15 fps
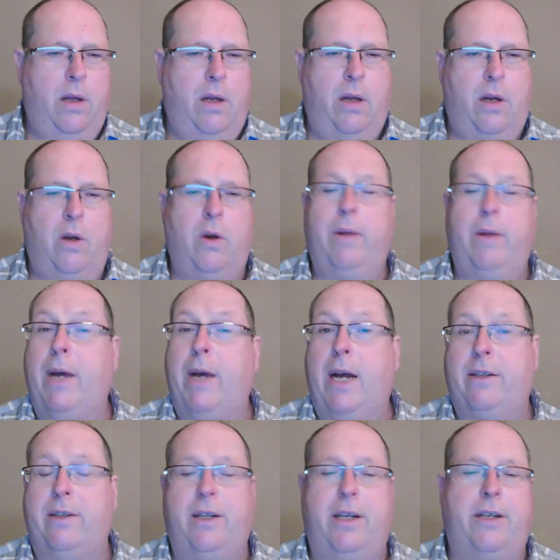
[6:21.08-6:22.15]
Going
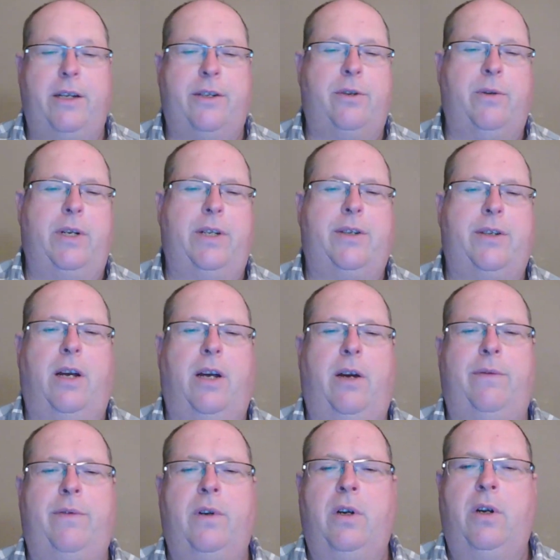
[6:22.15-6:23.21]
back to the history
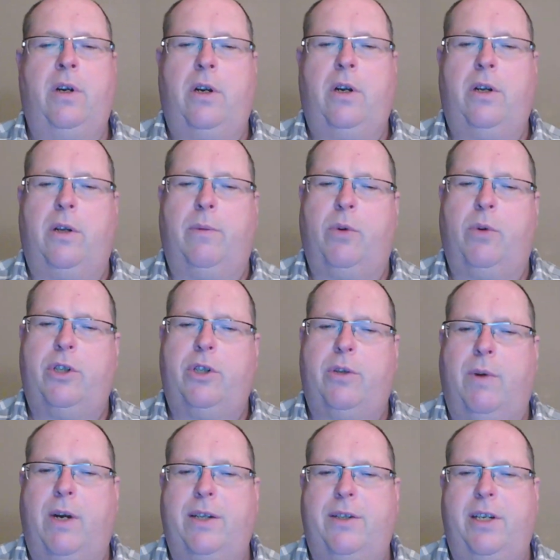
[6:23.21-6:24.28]
itself, the
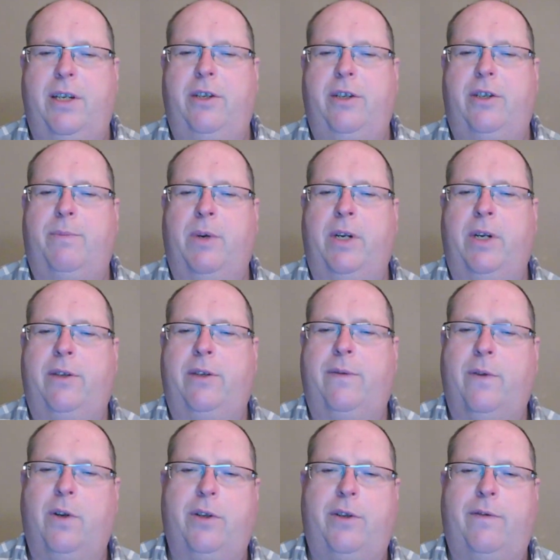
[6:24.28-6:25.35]
bourgeoisie springs
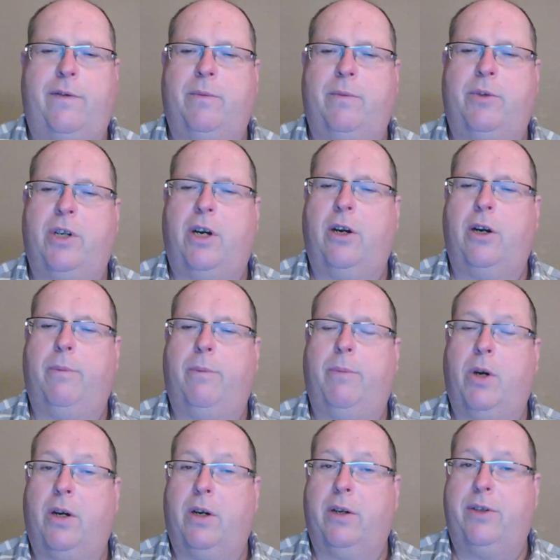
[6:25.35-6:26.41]
first from chartered
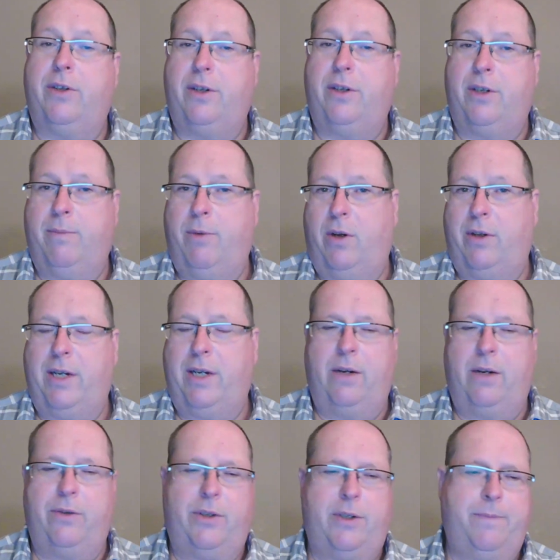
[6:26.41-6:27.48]
burghers in small
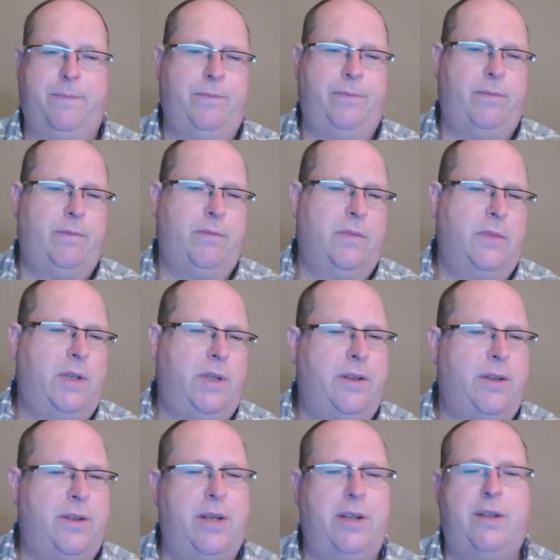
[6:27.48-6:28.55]
towns,
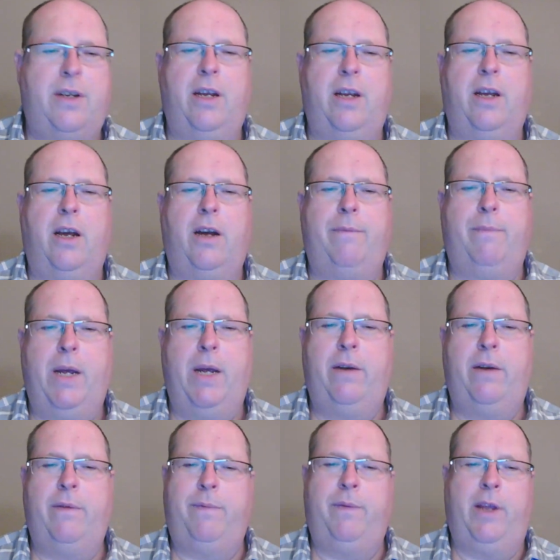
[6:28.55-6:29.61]
consisting of
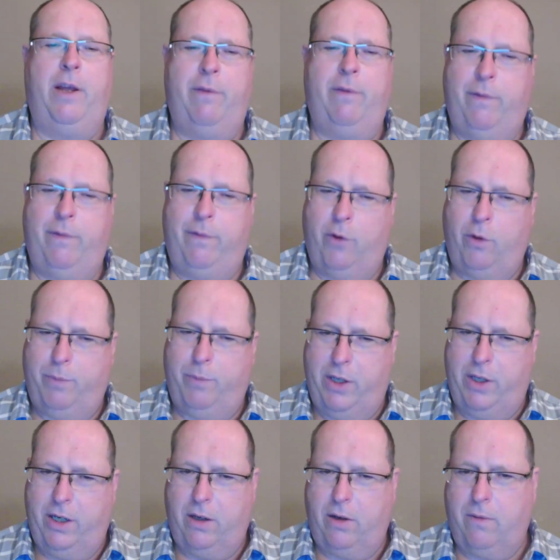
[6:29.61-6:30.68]
men given full
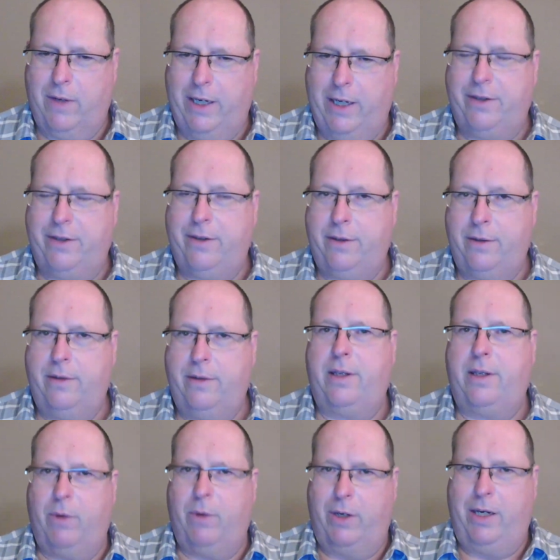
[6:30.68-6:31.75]
political rights
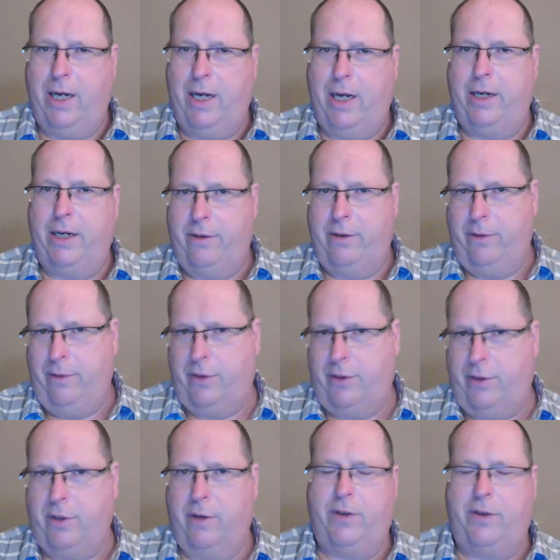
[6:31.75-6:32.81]
that were denied to
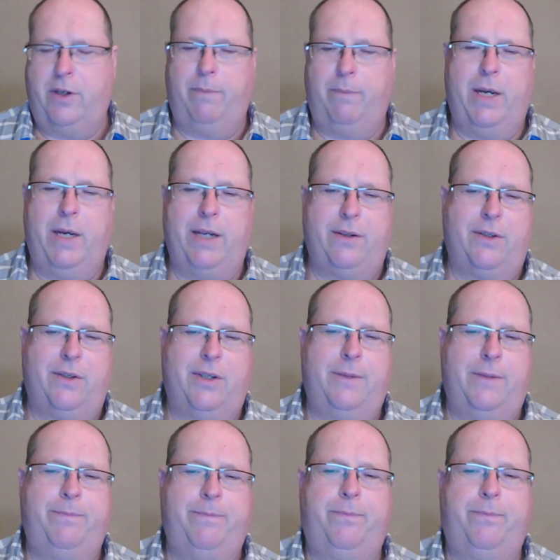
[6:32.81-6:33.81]
serfs and peasants.